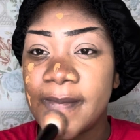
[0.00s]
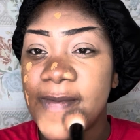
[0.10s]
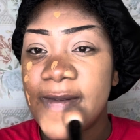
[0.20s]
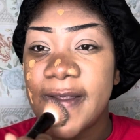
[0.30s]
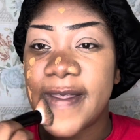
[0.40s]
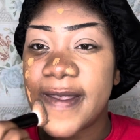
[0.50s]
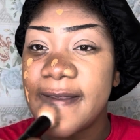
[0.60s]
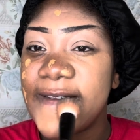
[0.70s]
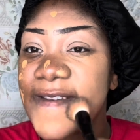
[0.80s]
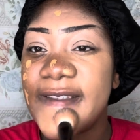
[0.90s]
not my
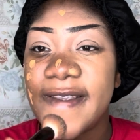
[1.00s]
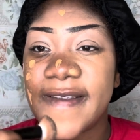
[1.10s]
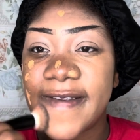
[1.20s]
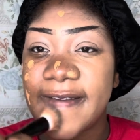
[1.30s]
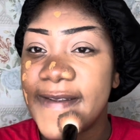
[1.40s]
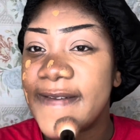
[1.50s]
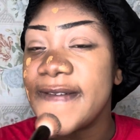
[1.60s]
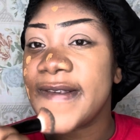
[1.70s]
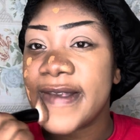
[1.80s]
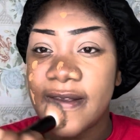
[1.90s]
exact color at the
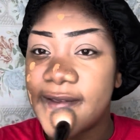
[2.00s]
time,